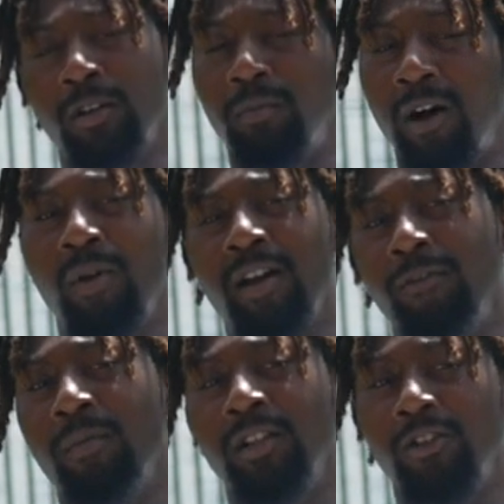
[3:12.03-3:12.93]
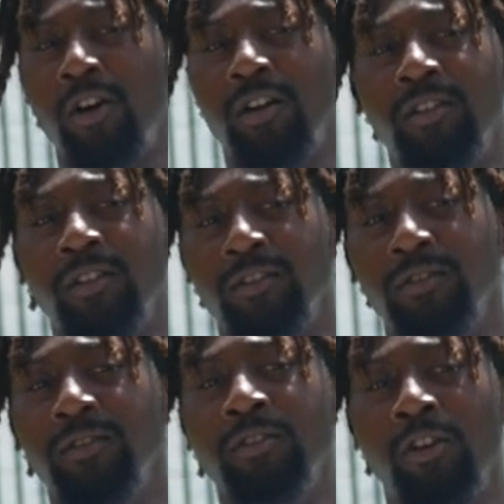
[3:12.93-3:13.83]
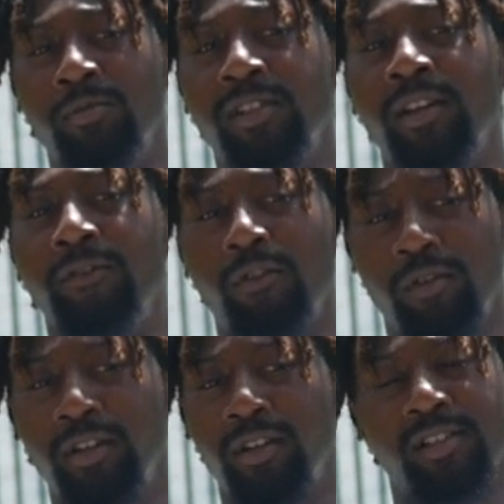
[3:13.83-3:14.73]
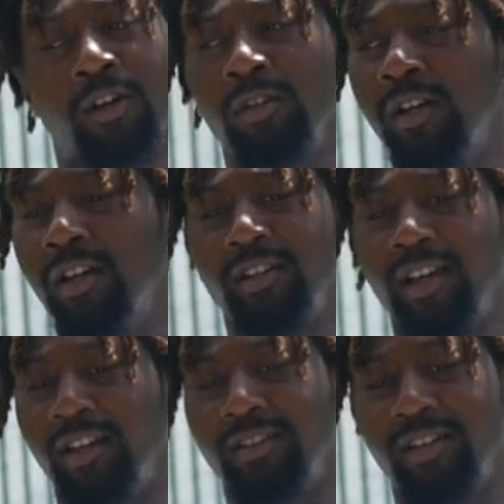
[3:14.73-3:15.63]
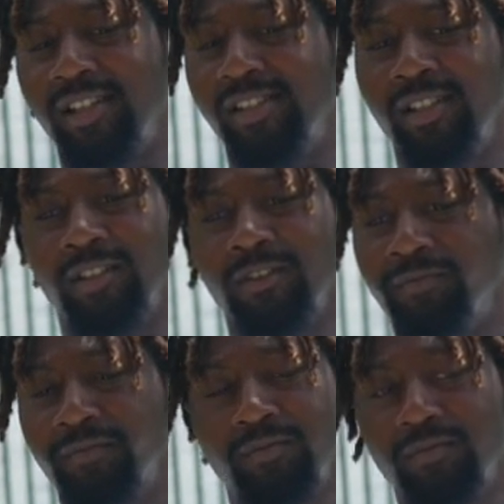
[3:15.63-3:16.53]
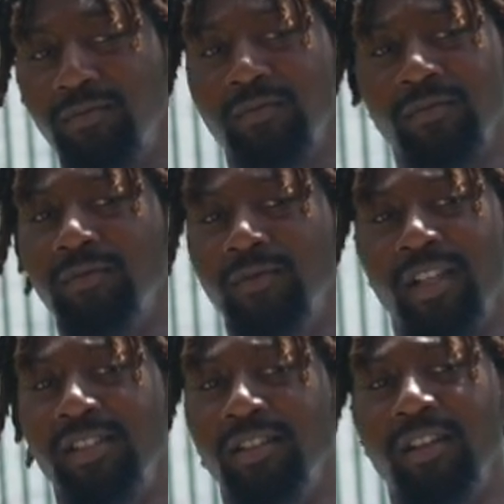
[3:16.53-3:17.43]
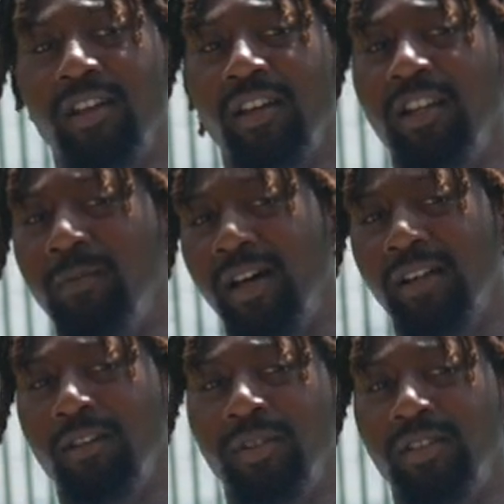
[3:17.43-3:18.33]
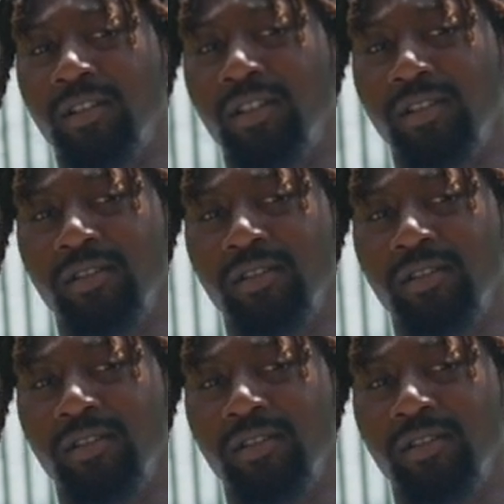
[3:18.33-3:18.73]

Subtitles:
my wife, or my daughter, man. You know what I'm saying? For real. So that shit dead. Anybody can be touched.